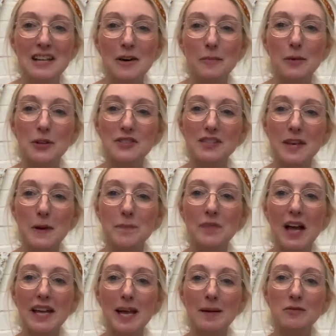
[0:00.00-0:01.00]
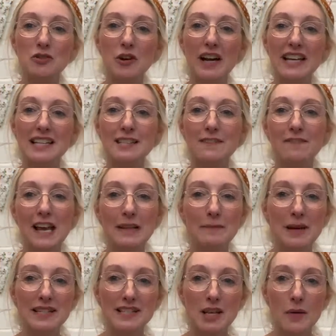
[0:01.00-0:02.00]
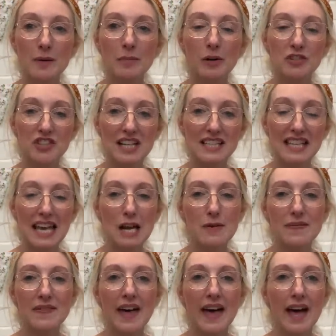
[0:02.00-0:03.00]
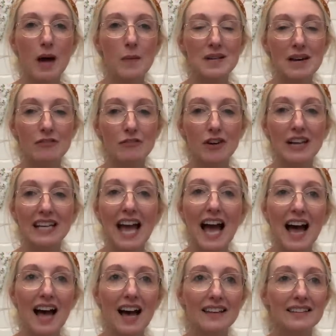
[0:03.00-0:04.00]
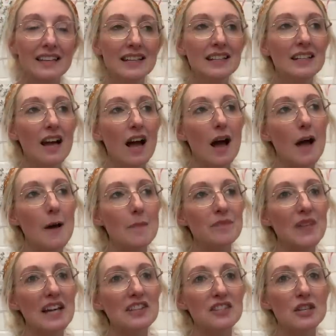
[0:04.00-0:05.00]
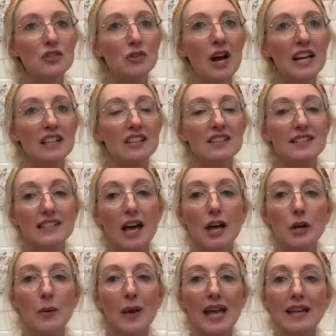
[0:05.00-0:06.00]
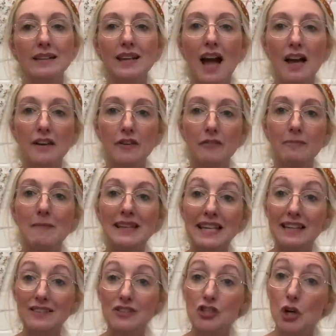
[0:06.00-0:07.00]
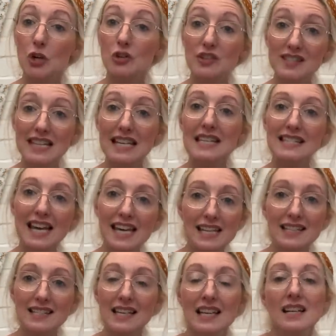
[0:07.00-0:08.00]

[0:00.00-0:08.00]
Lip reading: But I am trying to fit in my sewing projects here and there whenever I can. I do try and sew in kind of mini chunks these days.